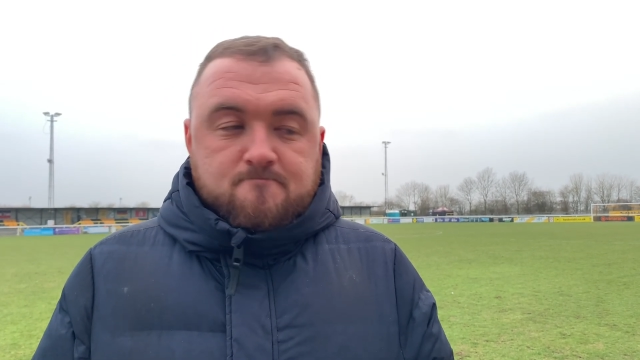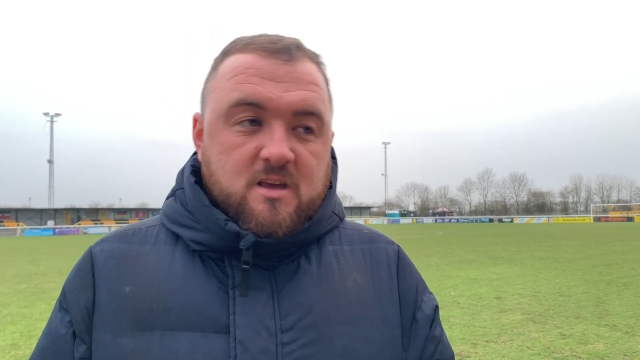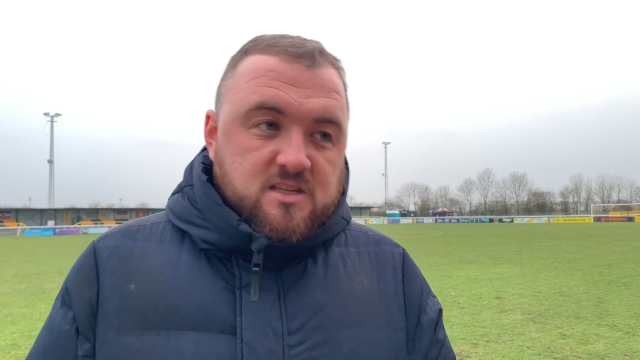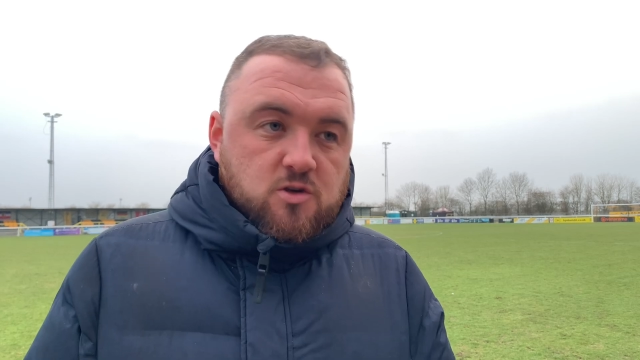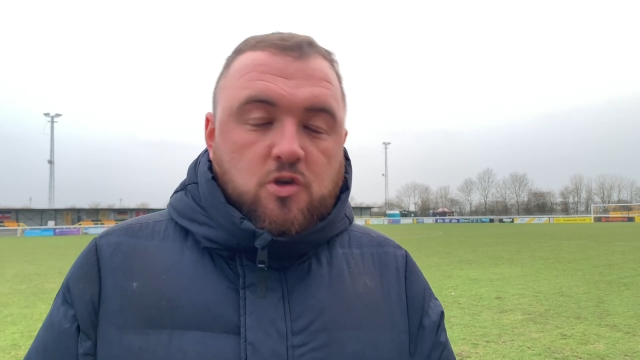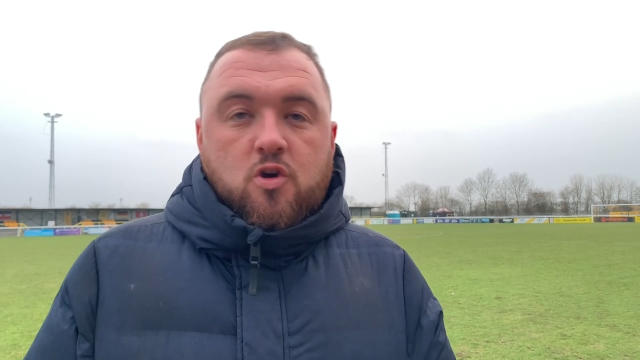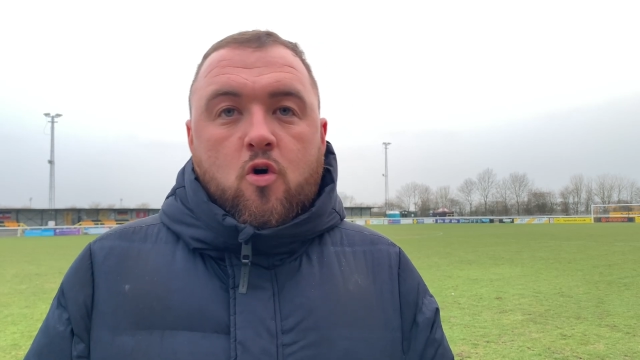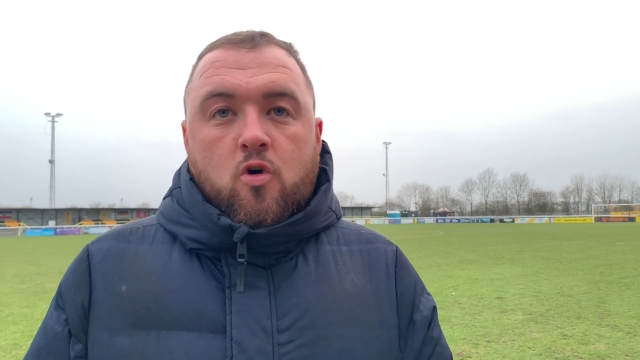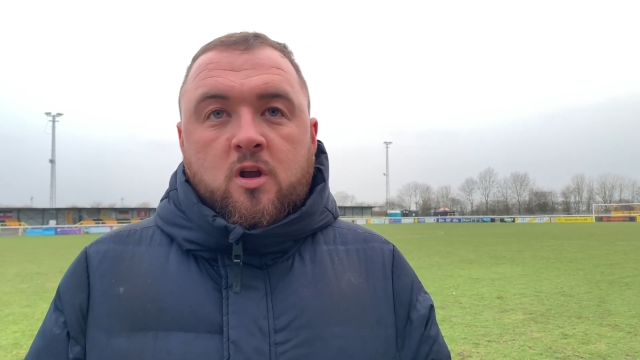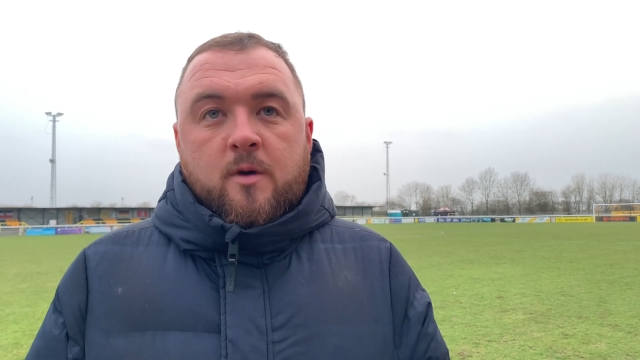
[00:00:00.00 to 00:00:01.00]
it's
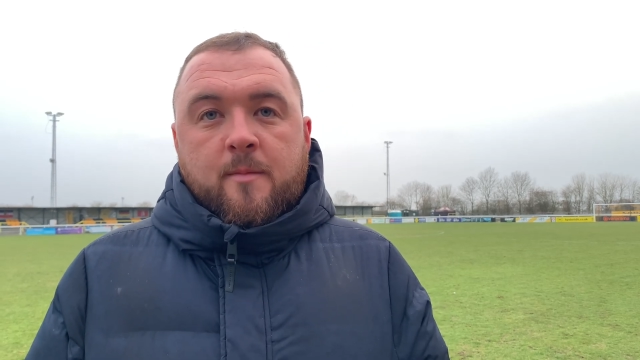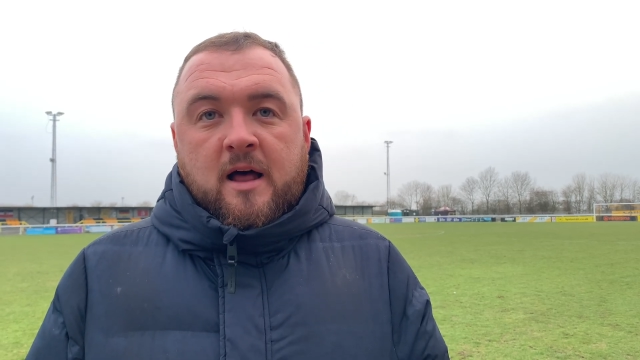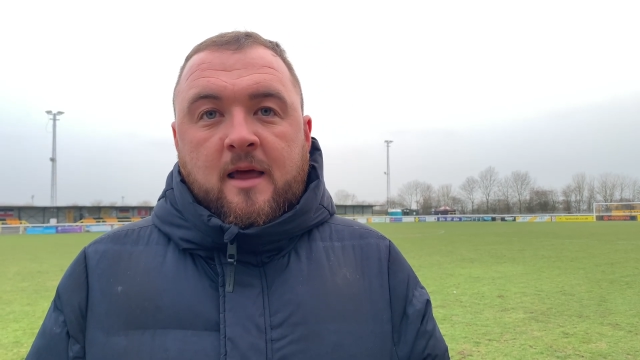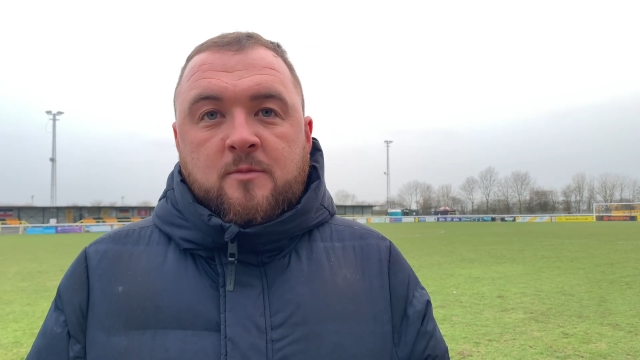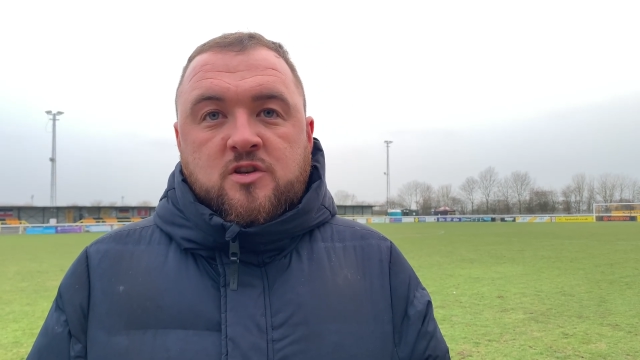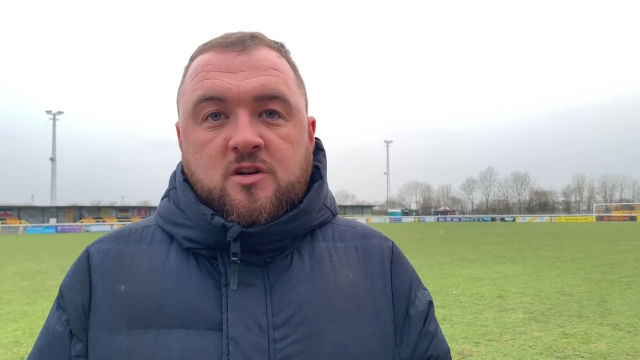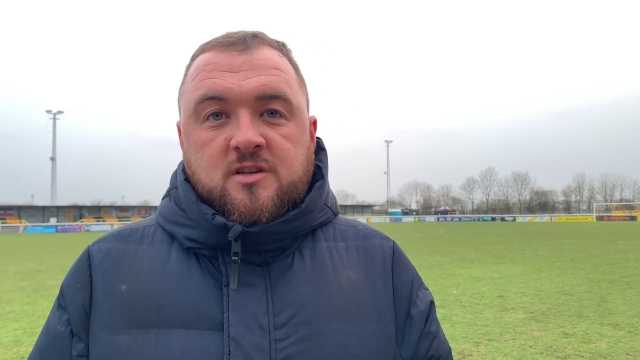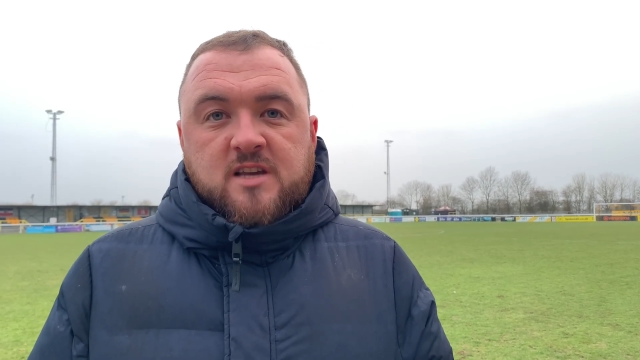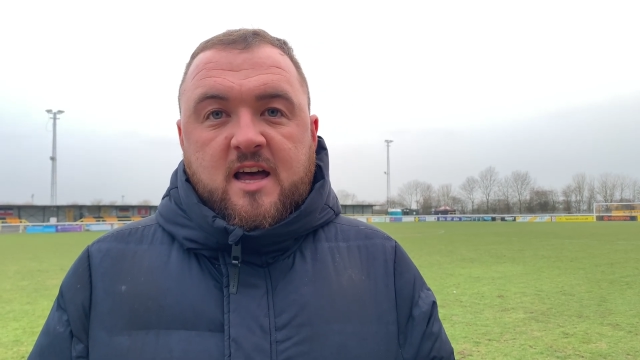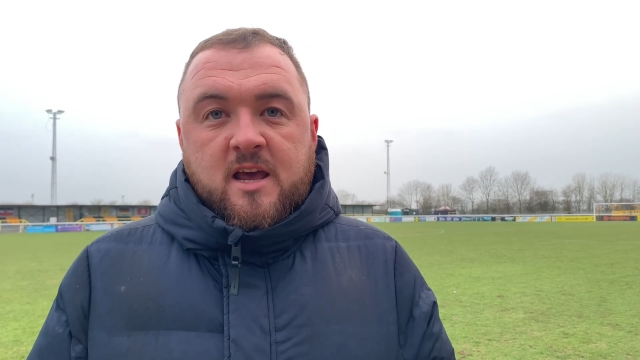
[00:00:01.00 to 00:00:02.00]
all going to be about Leamington on
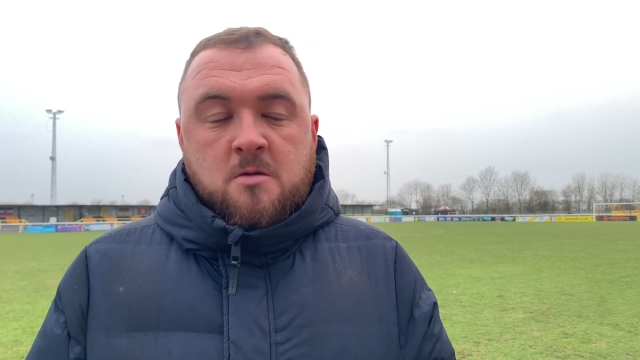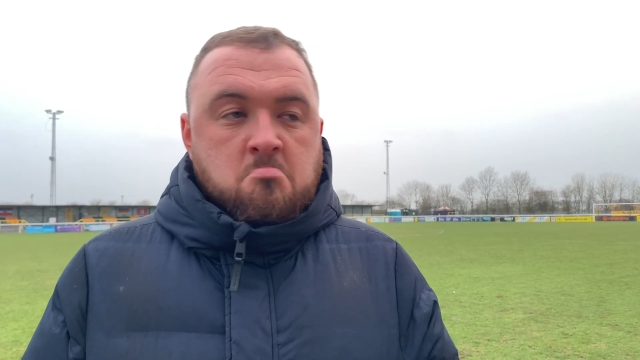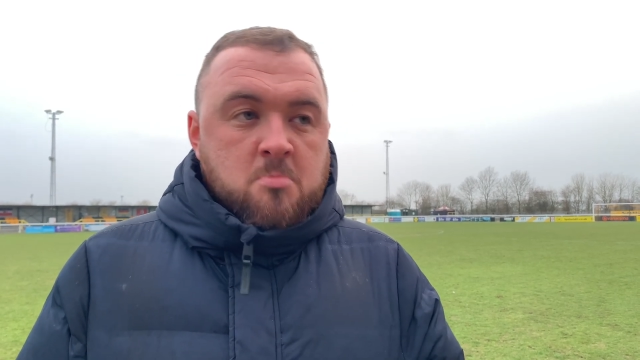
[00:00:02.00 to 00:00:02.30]
Saturday.